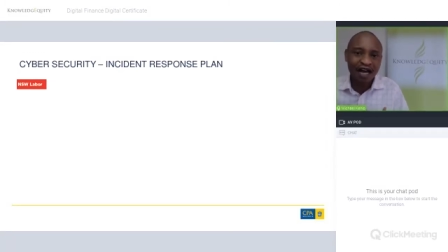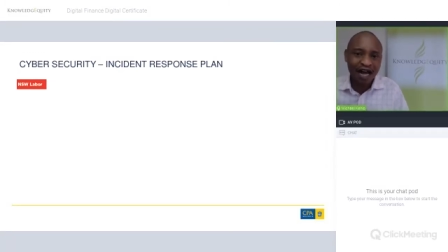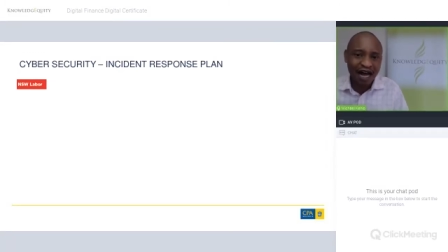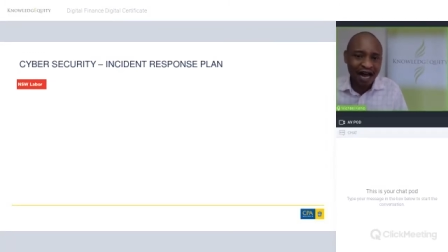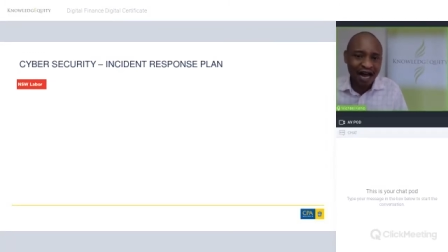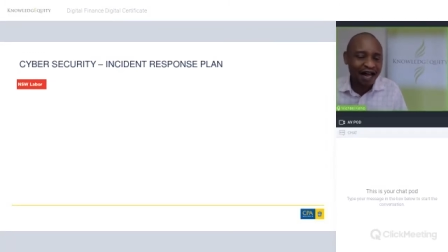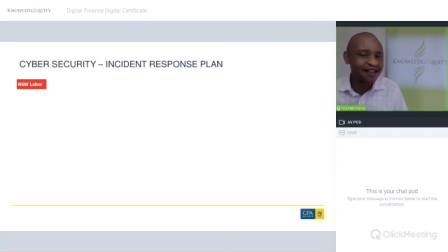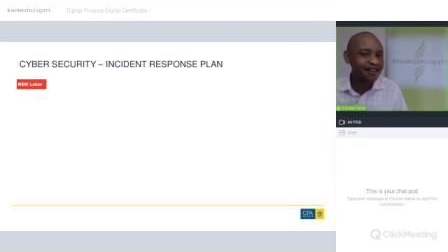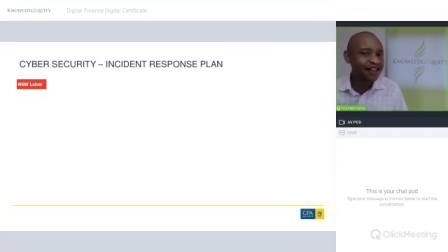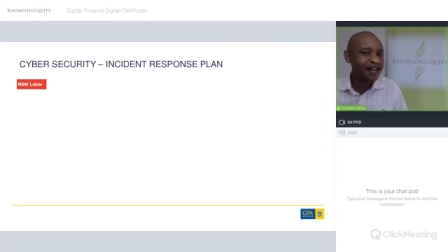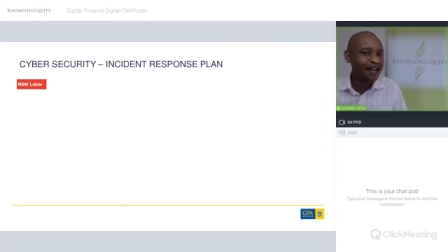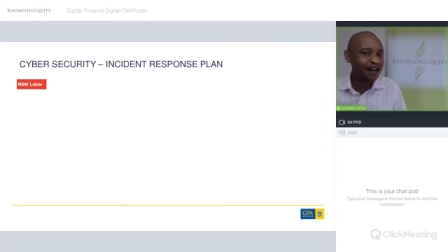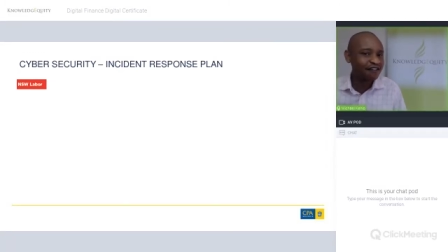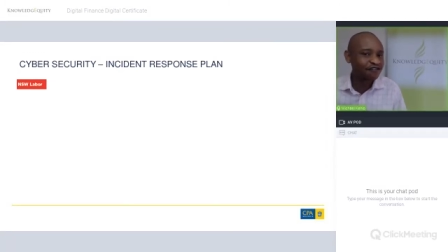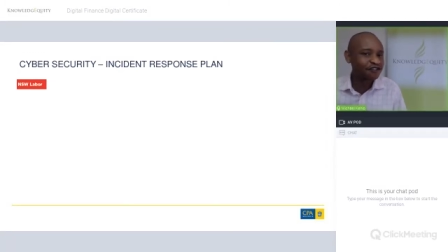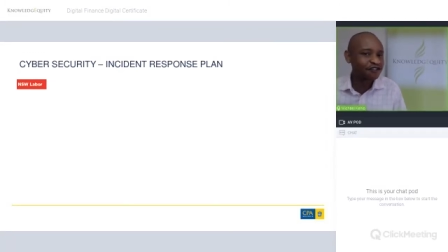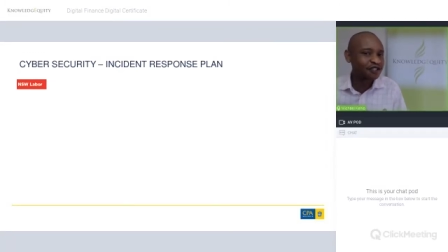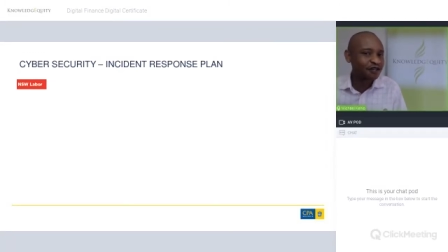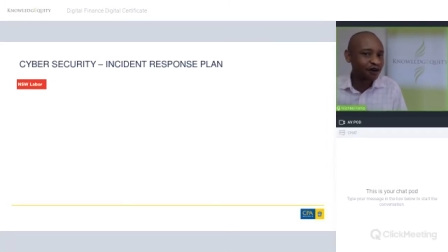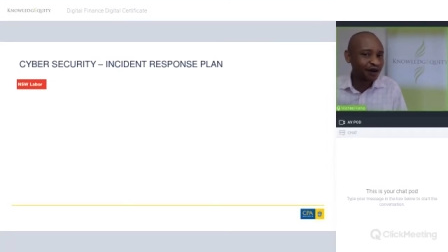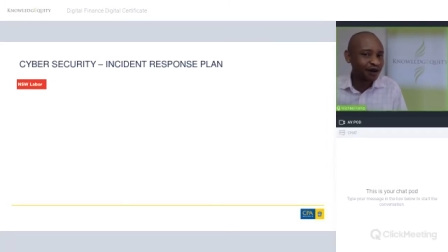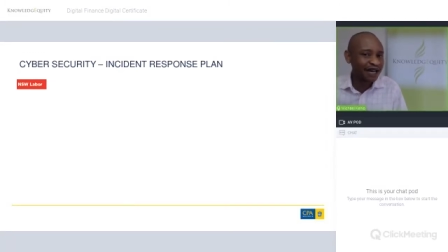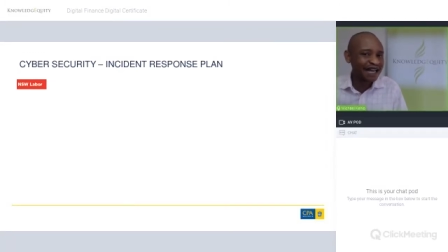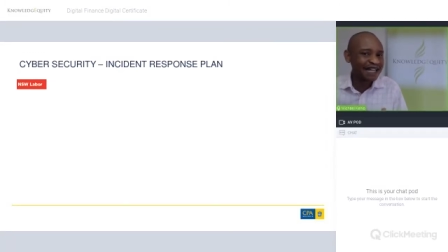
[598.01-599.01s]
and they have
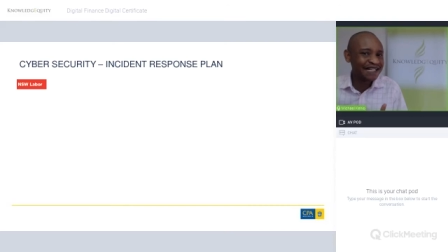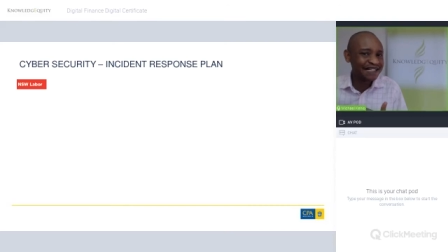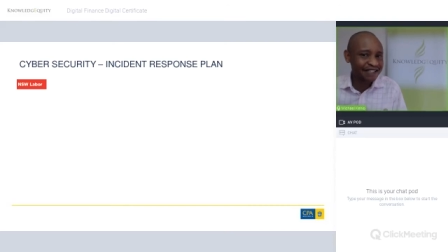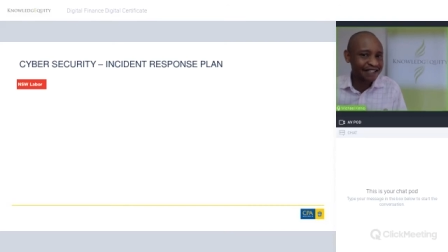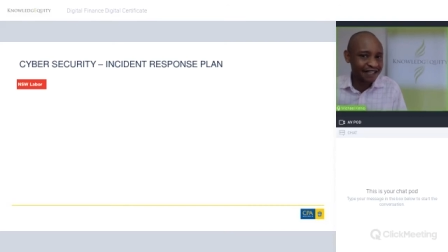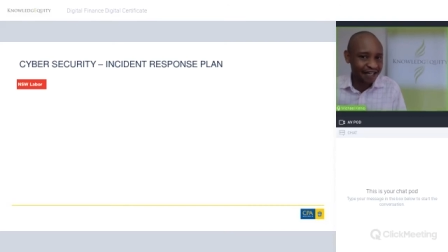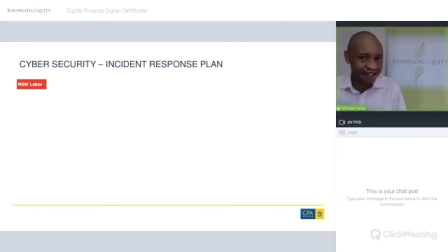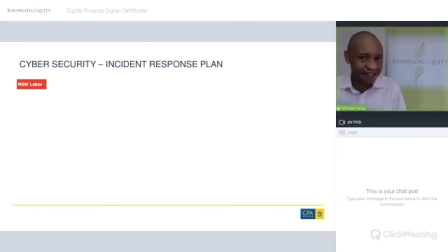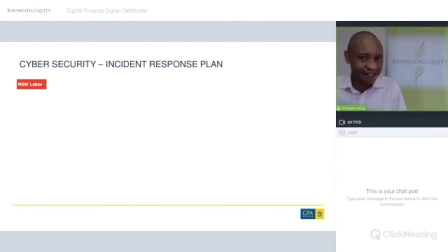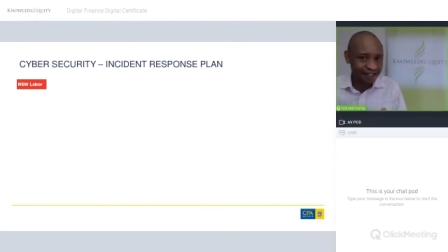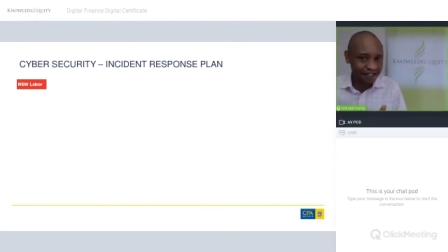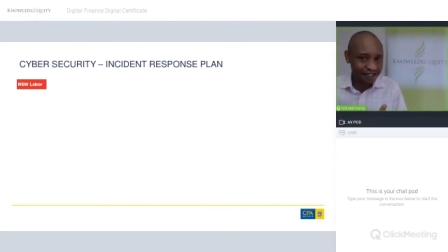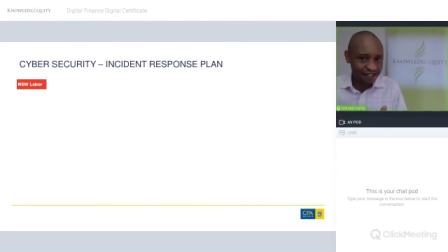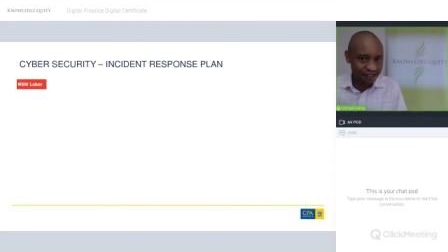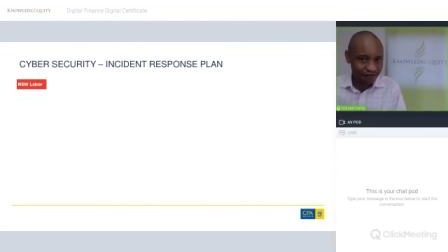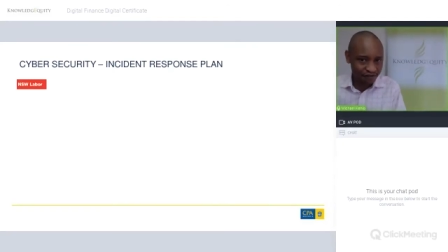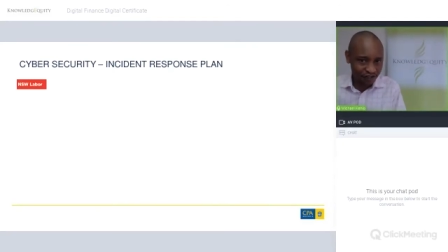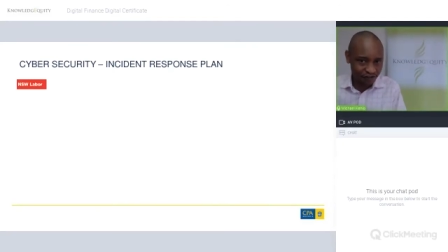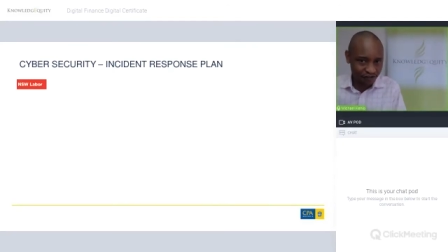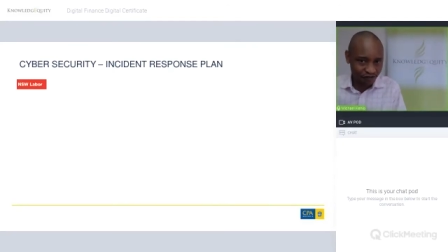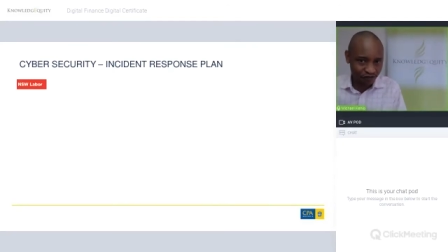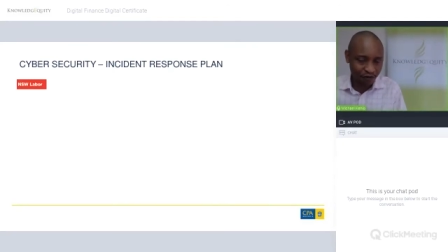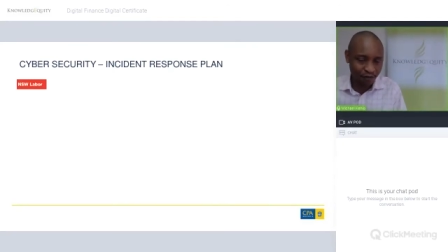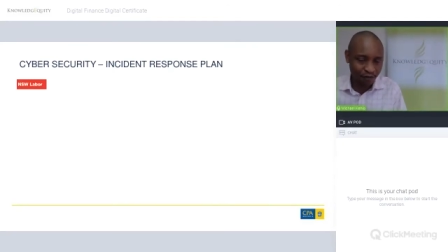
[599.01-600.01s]
stolen sensitive
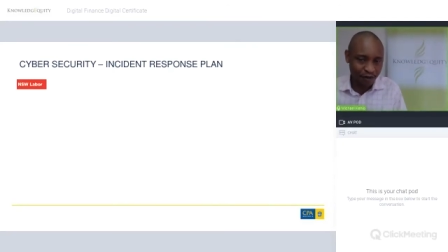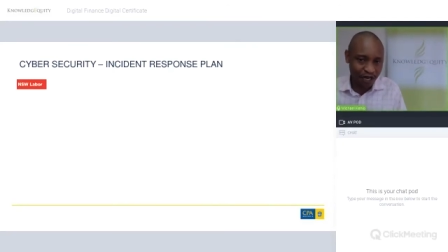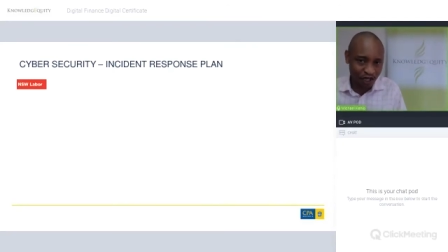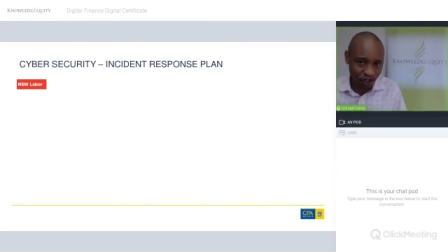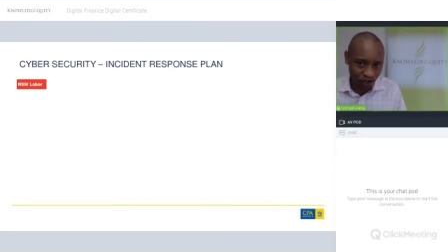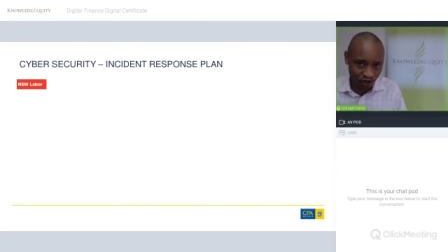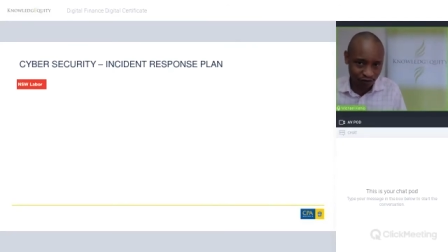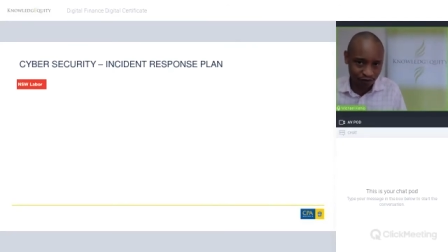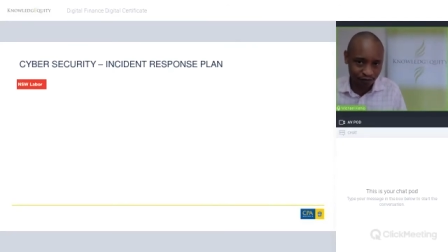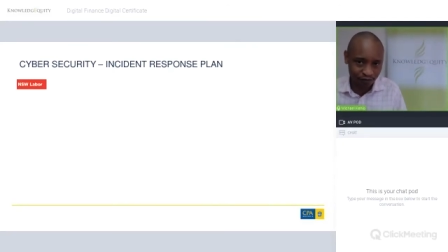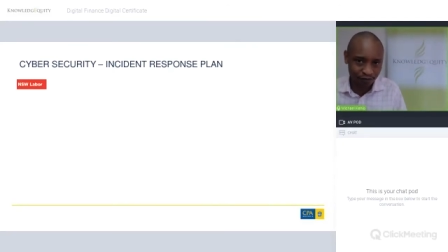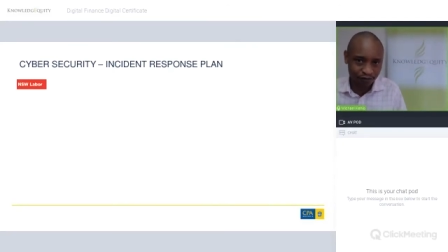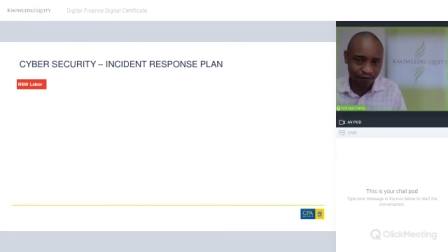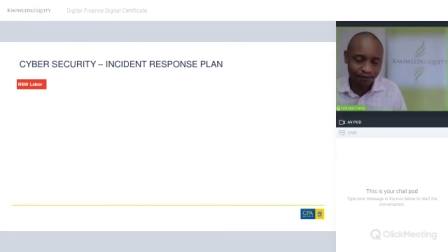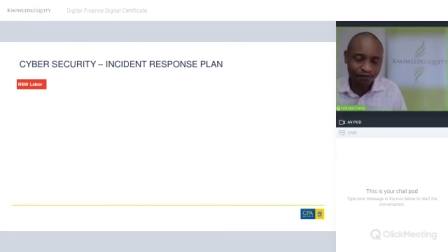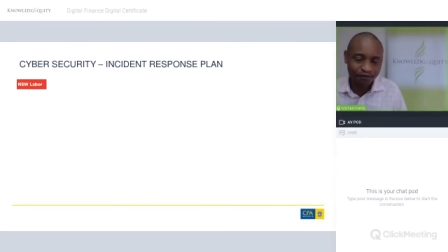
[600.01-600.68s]
information.